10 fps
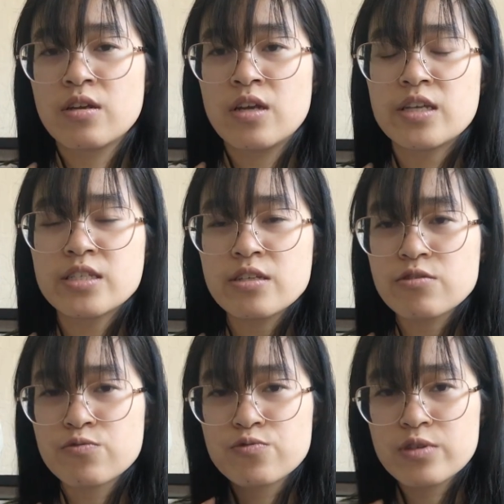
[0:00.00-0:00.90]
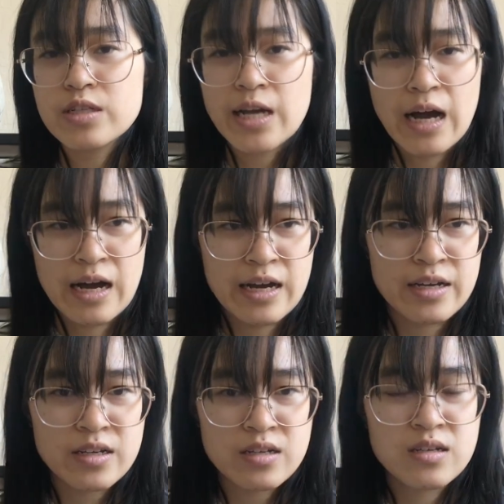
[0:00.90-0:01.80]
sits really
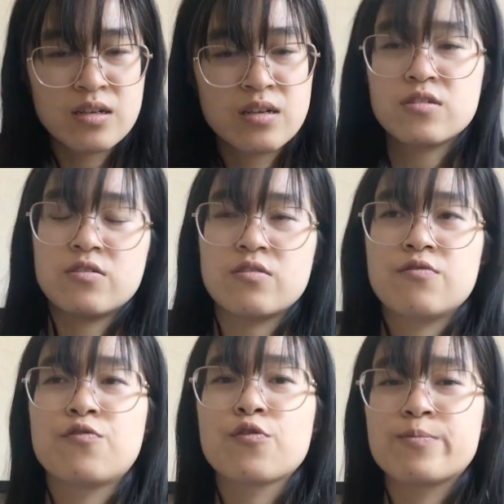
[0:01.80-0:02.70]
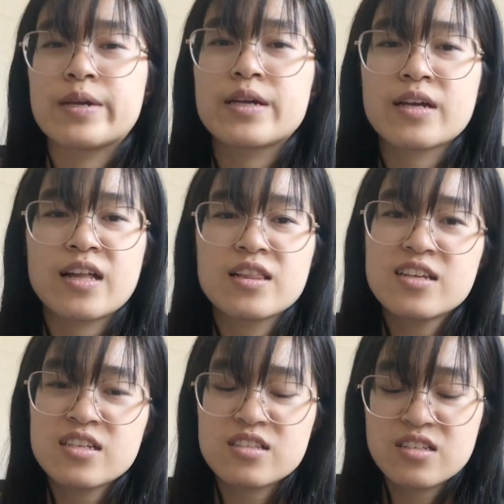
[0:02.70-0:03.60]
high for me, at
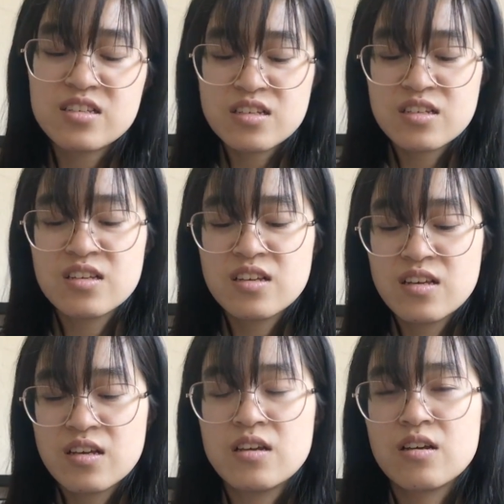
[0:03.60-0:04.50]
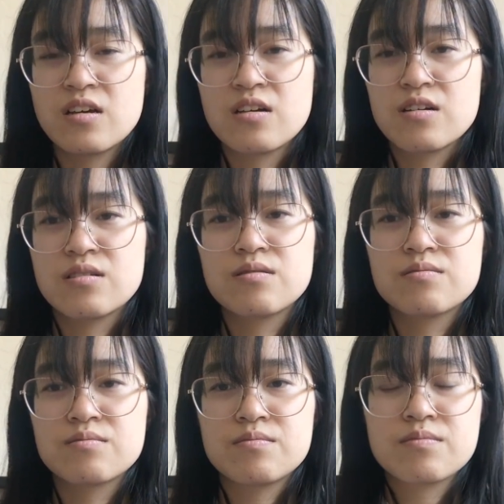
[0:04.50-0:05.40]
least,
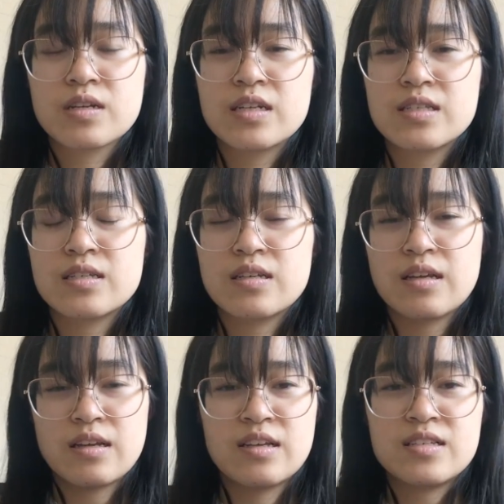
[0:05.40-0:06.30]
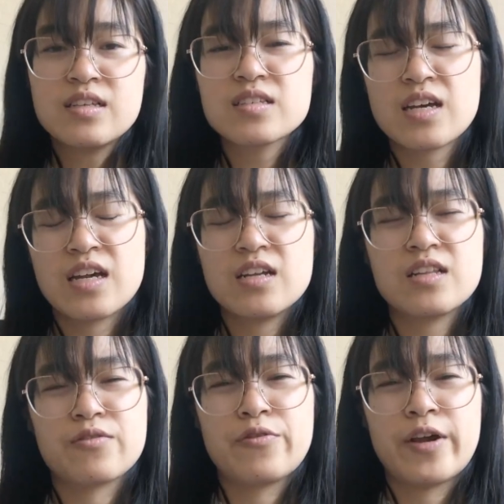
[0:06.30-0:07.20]
because it sits kind of
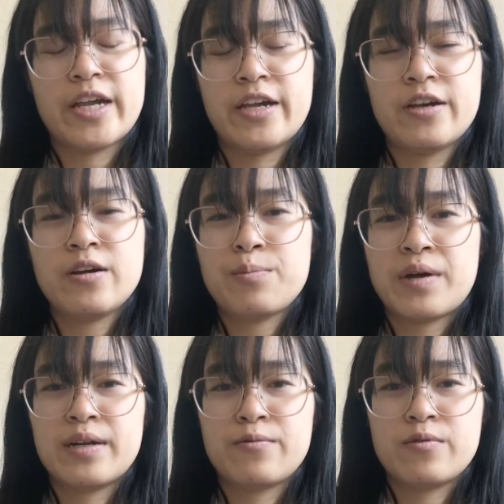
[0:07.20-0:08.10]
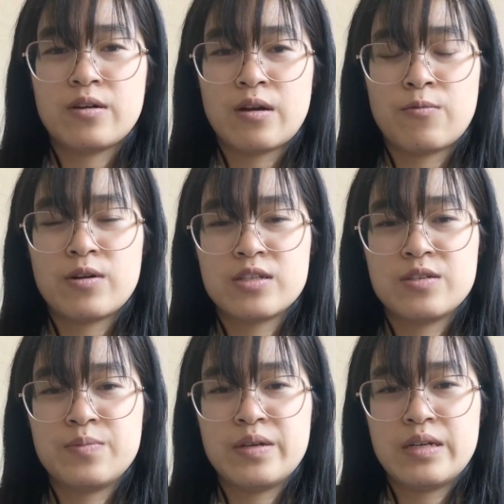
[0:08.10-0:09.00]
like right here, but I want it to
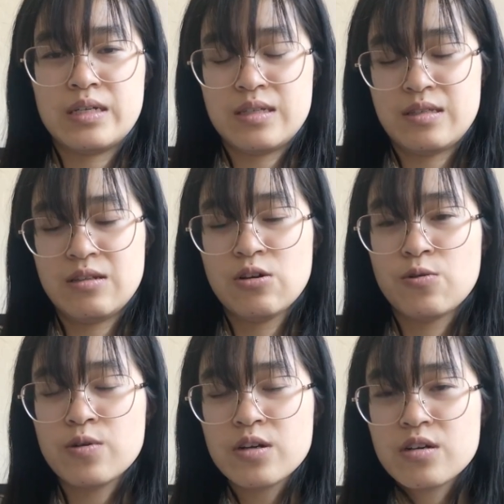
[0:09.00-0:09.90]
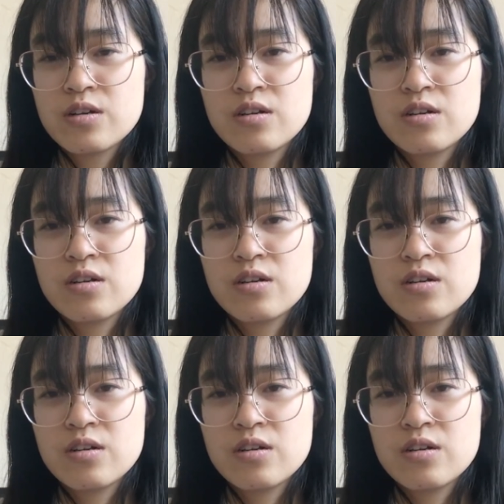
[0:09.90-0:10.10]
be lower,